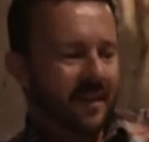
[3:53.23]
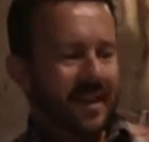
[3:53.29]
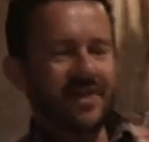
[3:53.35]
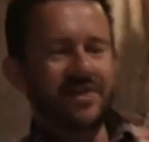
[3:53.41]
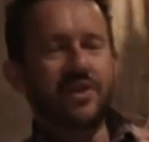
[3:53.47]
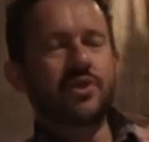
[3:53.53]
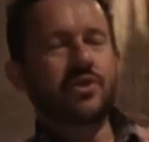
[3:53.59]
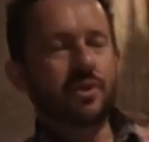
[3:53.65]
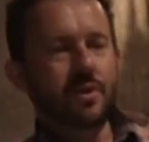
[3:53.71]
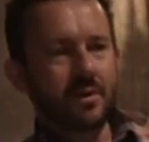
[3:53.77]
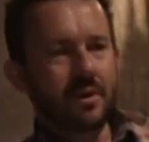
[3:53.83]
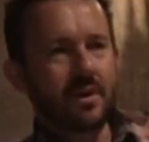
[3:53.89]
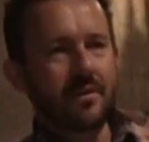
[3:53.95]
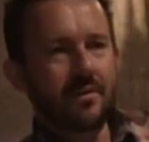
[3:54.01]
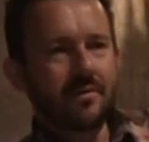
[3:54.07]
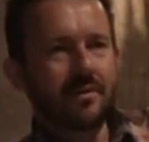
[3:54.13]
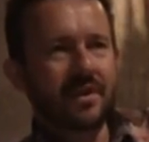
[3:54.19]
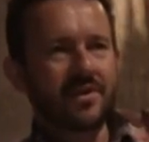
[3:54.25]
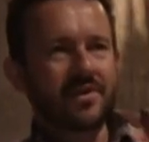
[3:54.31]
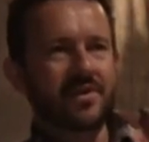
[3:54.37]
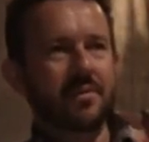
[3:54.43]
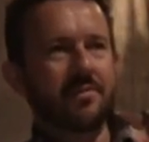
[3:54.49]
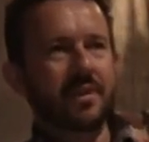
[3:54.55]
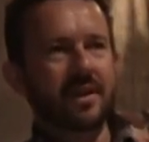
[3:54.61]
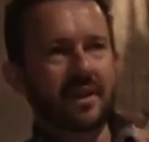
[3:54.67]
That's a journey.
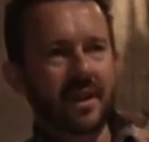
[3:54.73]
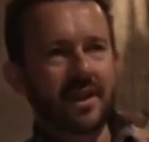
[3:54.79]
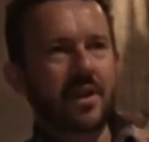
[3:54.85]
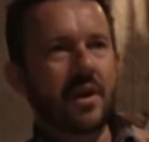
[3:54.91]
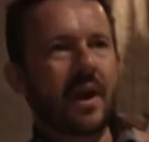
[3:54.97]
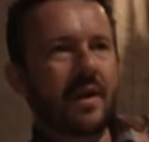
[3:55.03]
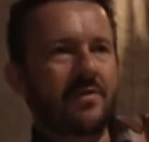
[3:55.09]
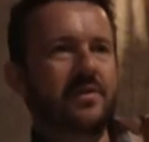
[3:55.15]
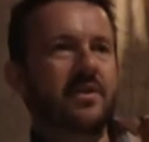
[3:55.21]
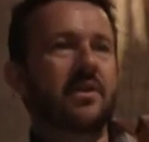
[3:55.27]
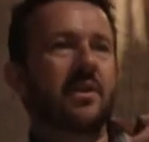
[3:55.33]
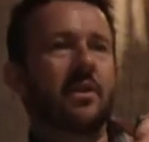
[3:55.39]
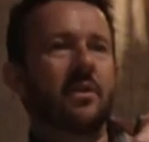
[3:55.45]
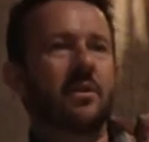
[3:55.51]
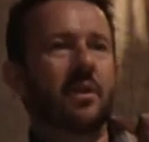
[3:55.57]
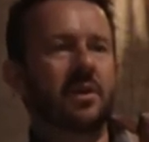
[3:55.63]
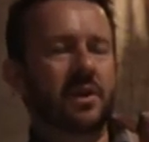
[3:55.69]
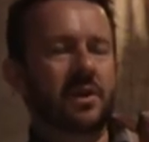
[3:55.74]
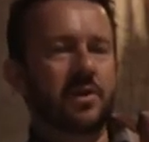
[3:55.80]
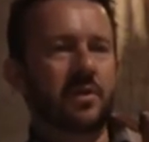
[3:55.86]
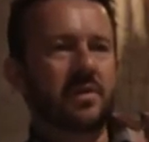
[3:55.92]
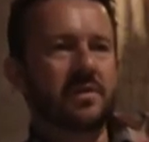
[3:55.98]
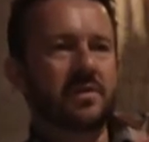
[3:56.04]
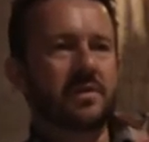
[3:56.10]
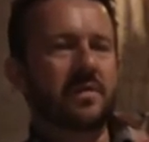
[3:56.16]
That's something that you have to go on in
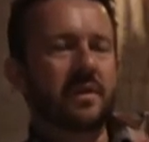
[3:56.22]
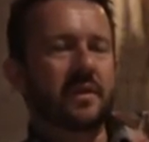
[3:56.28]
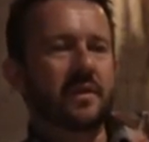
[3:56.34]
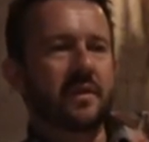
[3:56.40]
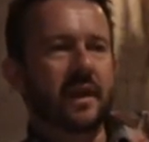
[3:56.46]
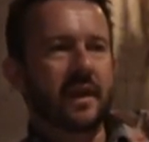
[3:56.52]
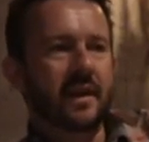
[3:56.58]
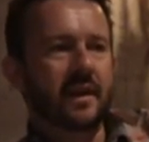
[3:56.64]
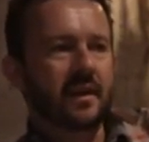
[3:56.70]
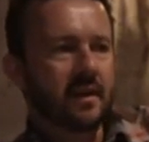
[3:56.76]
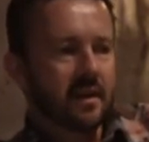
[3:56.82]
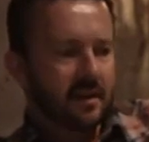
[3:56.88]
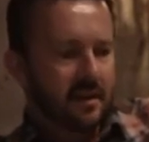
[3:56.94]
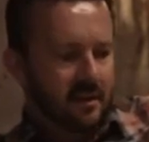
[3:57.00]
order to feel like